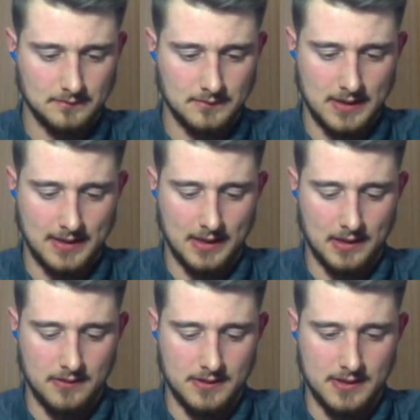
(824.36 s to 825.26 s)
I think I know
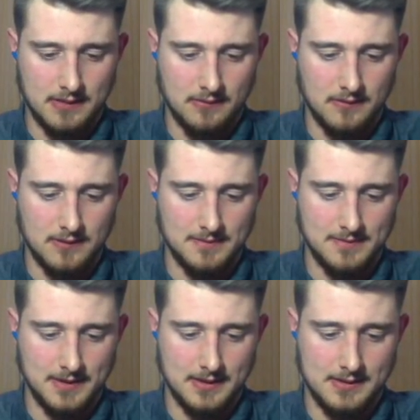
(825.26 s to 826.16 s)
which deck we're going up
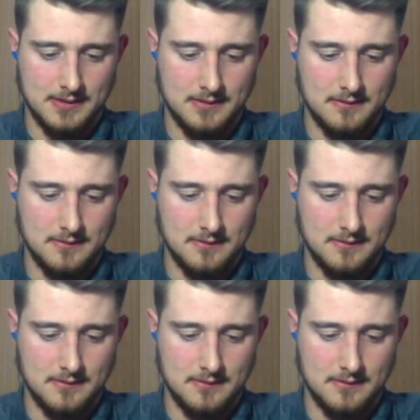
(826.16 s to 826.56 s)
against too.